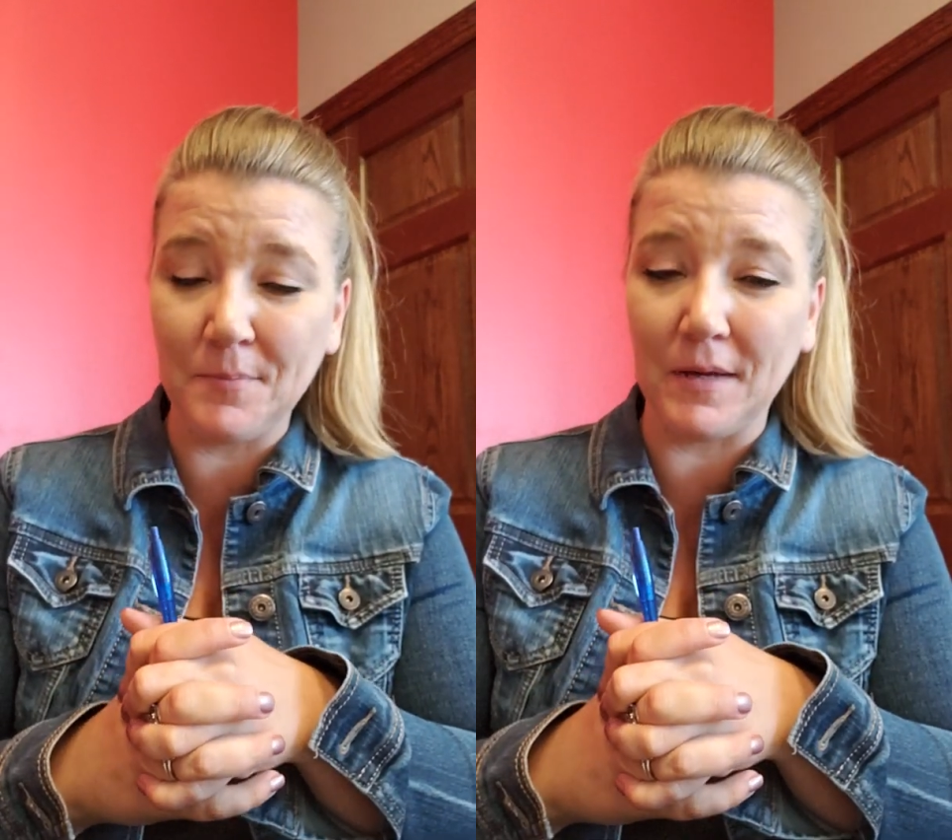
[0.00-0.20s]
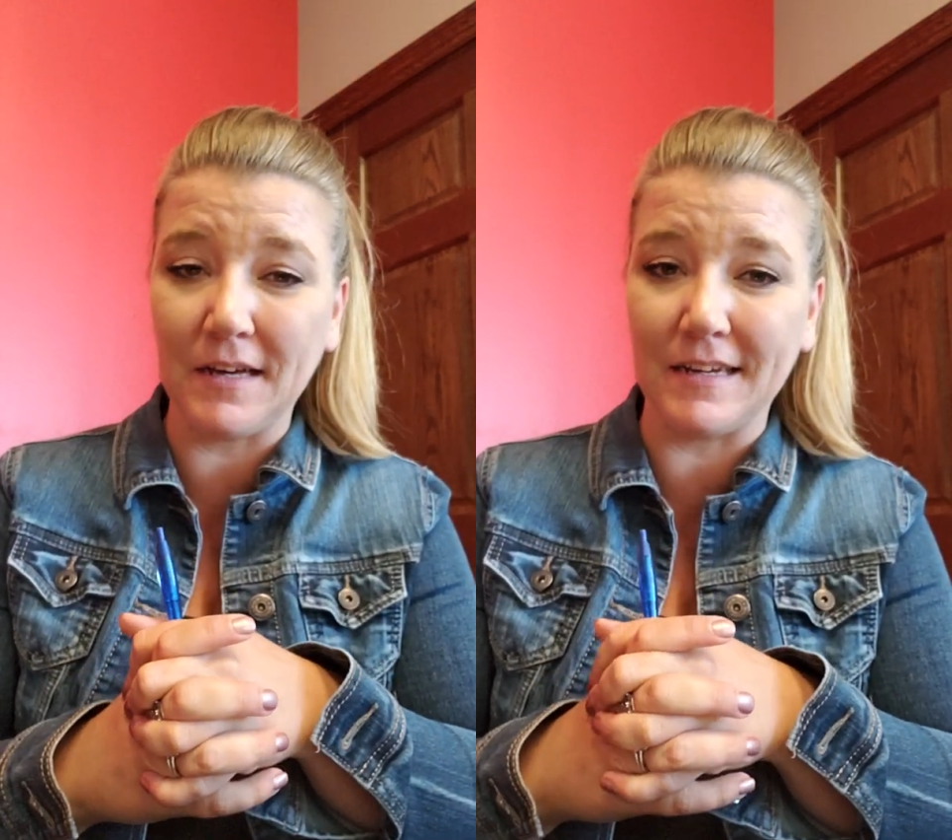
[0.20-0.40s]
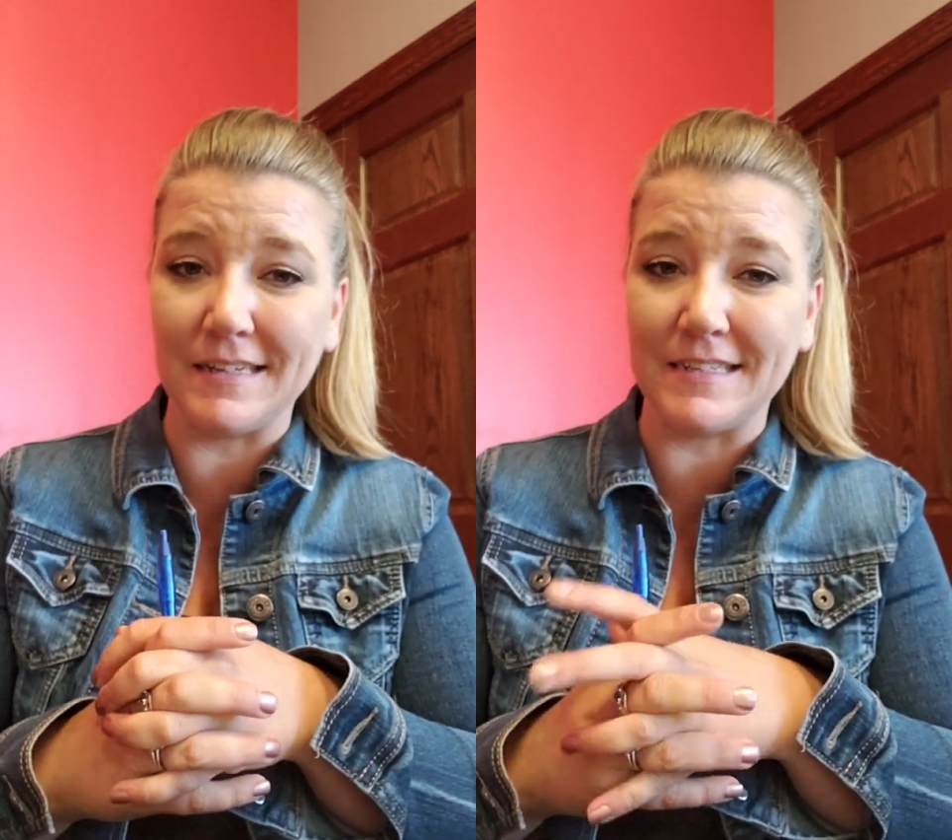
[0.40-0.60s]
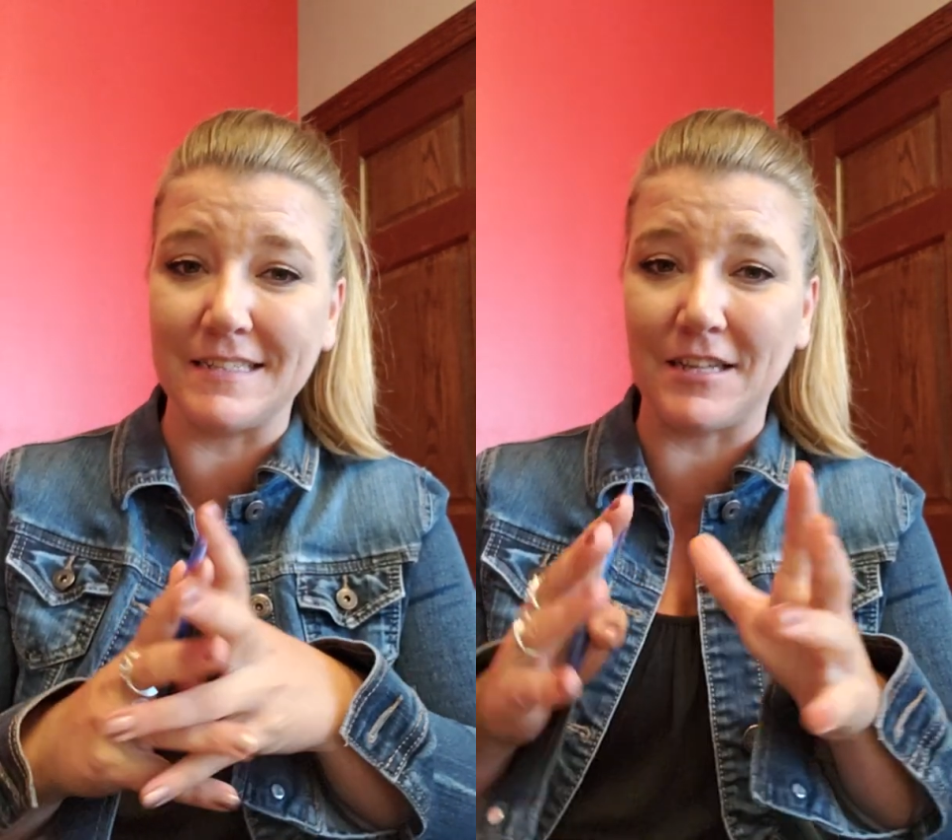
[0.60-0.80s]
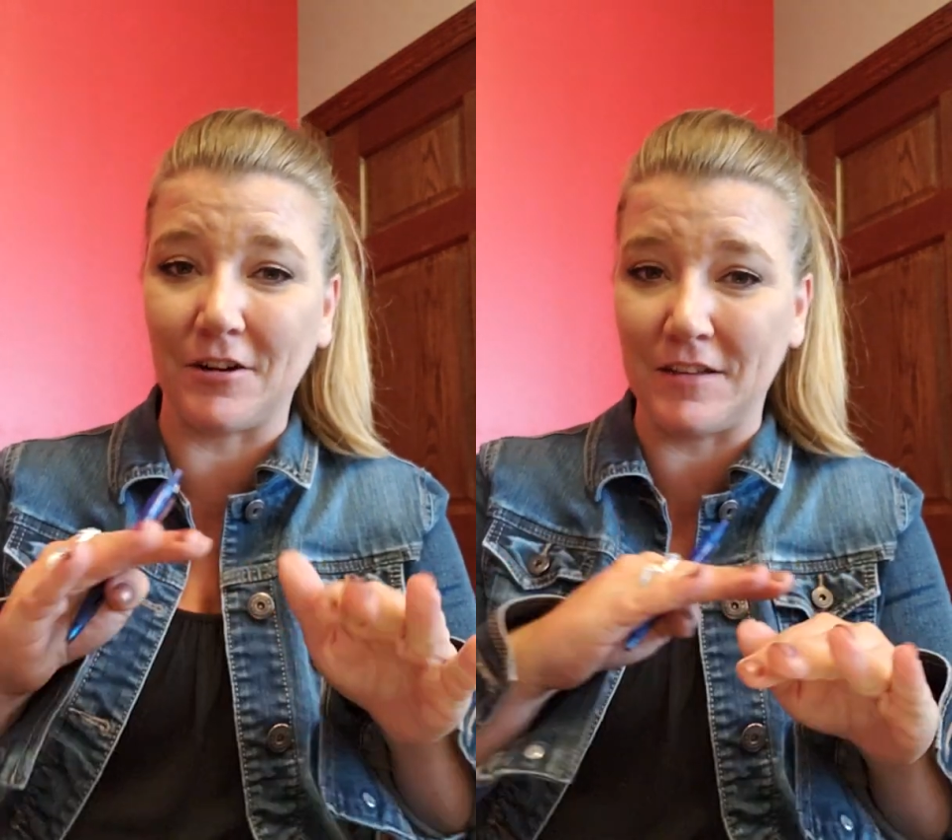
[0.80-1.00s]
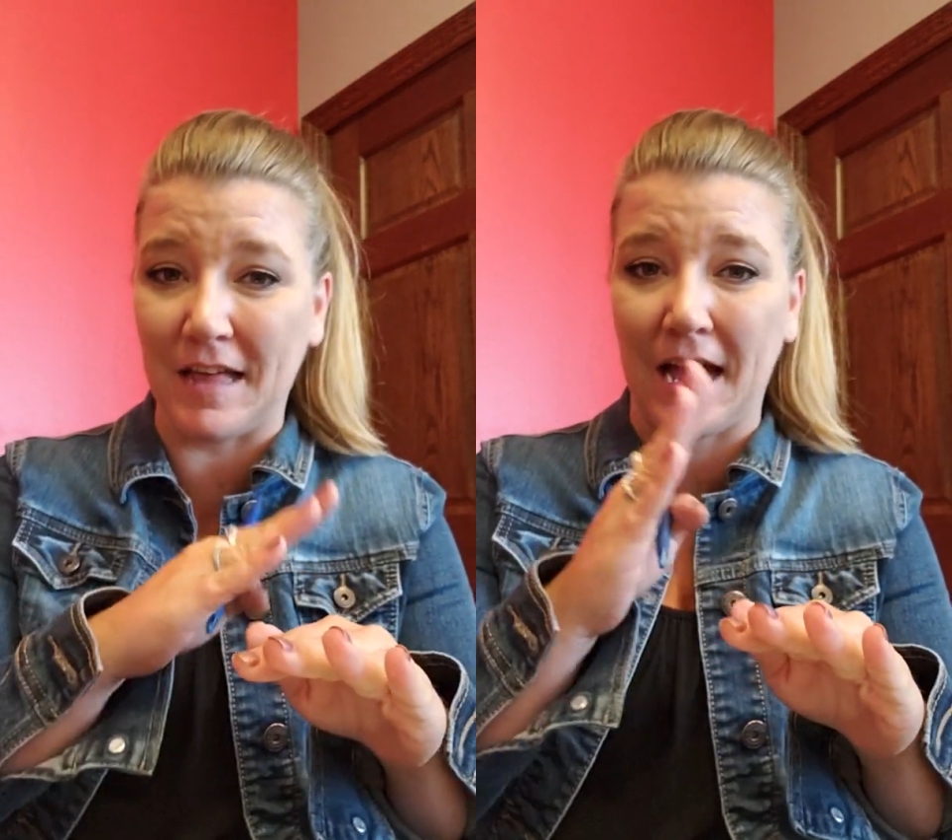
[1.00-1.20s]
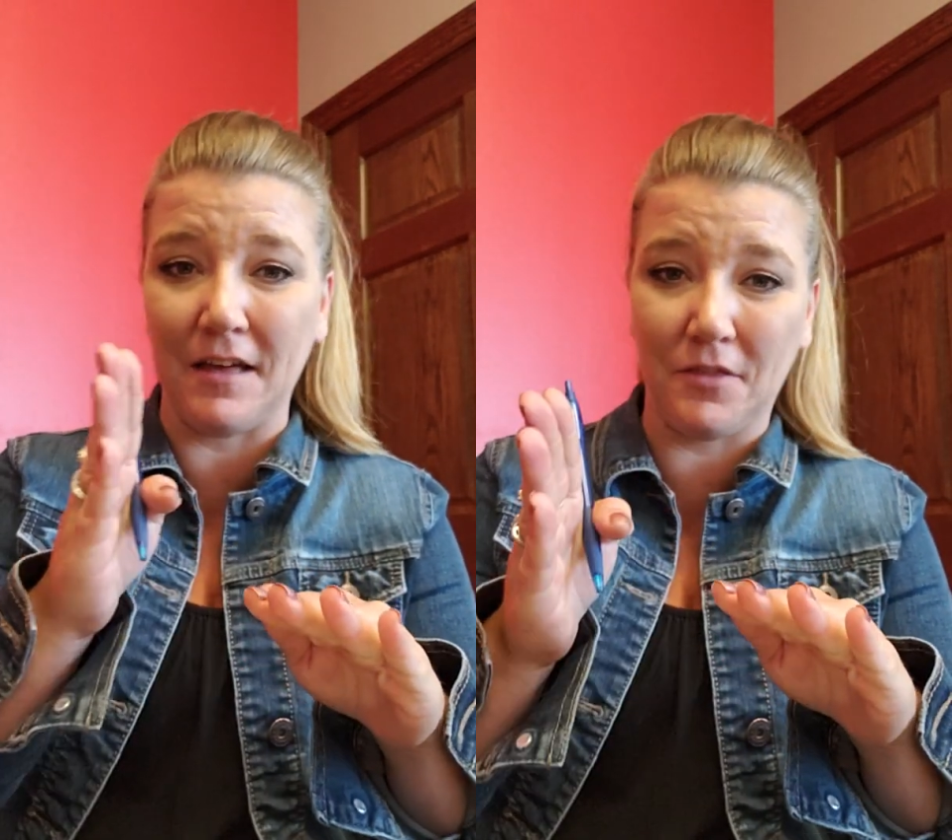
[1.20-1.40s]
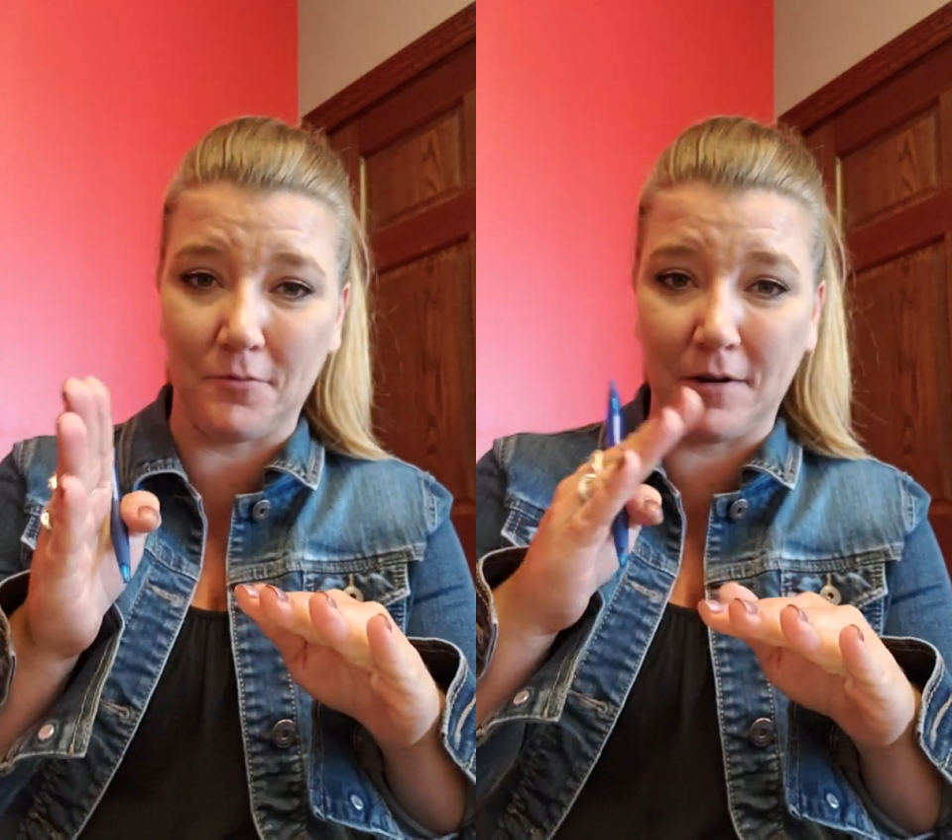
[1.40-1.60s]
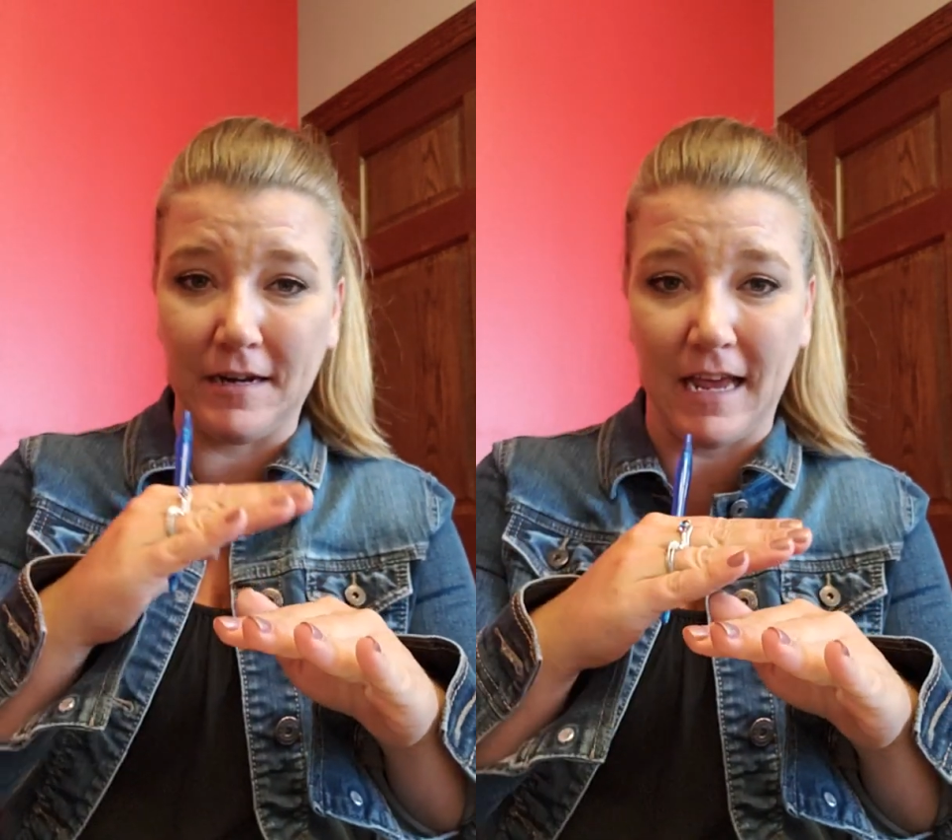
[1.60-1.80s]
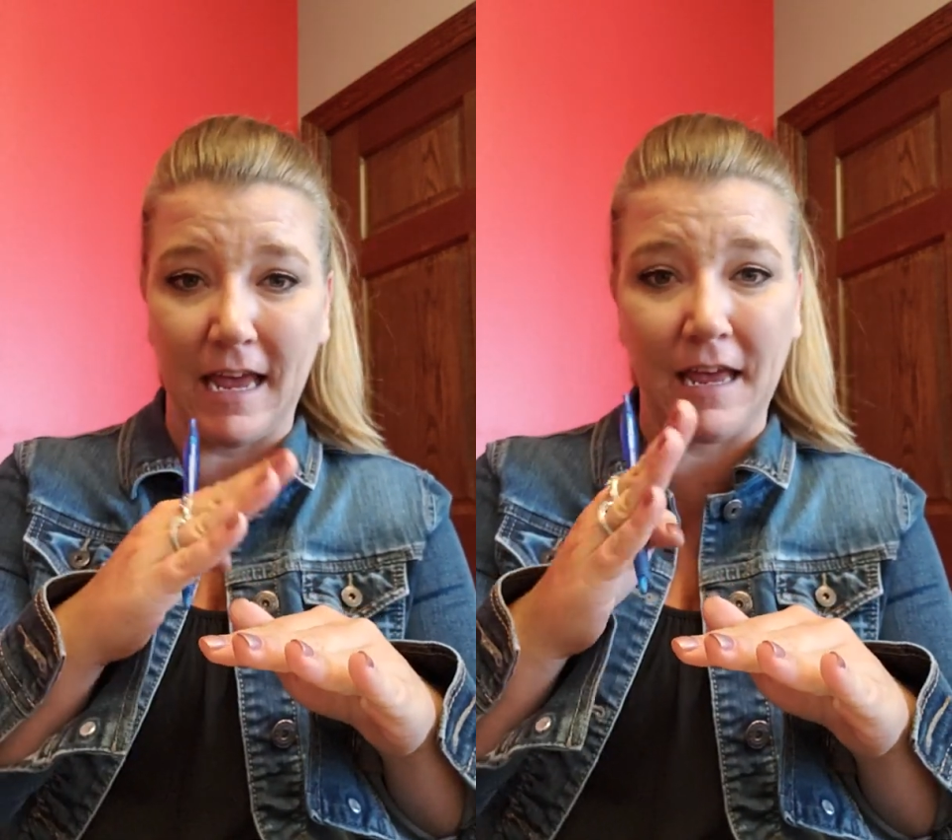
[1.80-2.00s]
because they're in that
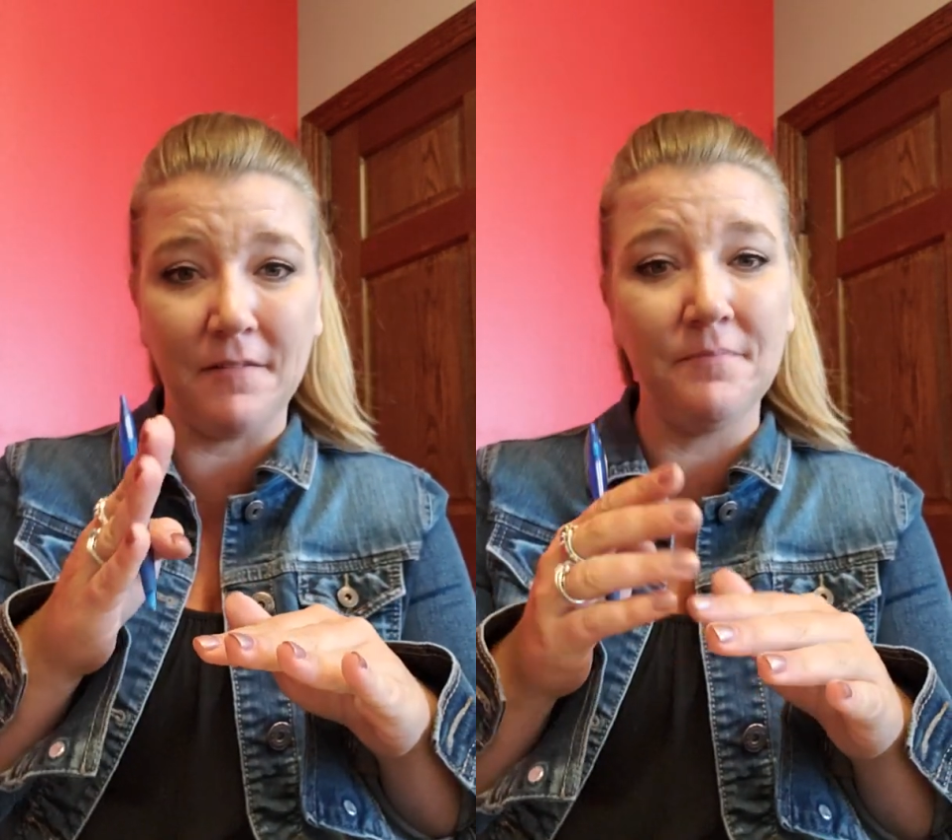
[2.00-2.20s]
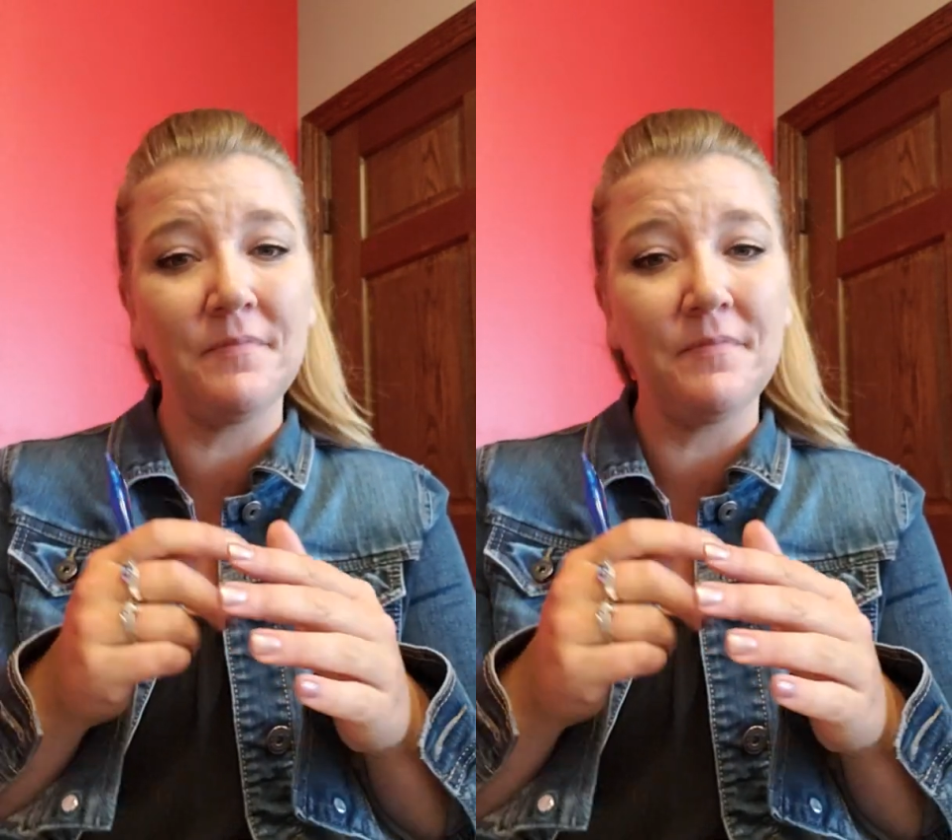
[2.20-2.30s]
3-day